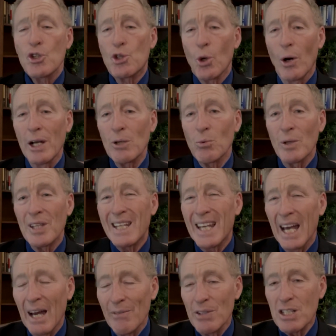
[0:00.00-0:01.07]
joined with
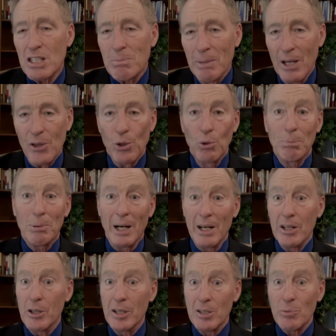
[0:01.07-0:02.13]
Kevin Smith, who prior
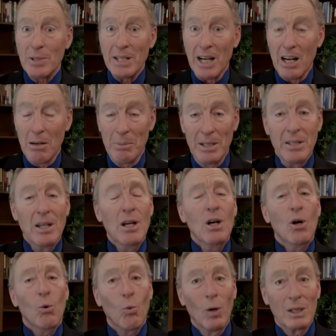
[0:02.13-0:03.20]
to his retirement
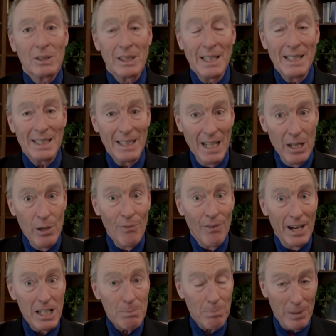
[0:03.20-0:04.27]
was the Senior
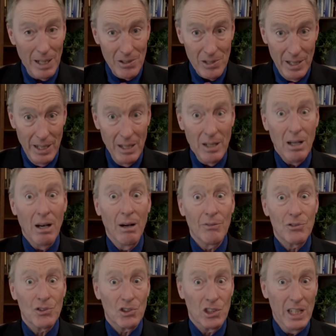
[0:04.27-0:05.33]
Vice President of
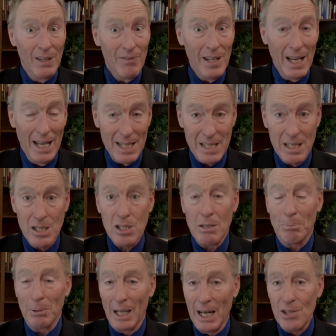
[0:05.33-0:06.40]
CVS's
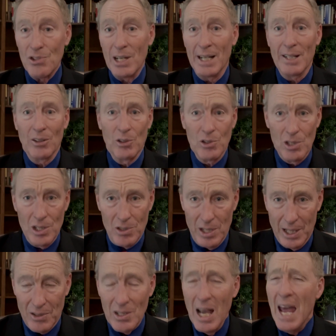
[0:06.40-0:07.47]
Supply Chain and
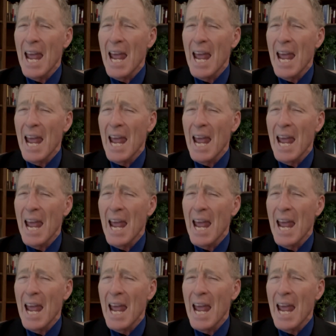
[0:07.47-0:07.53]
Logistics.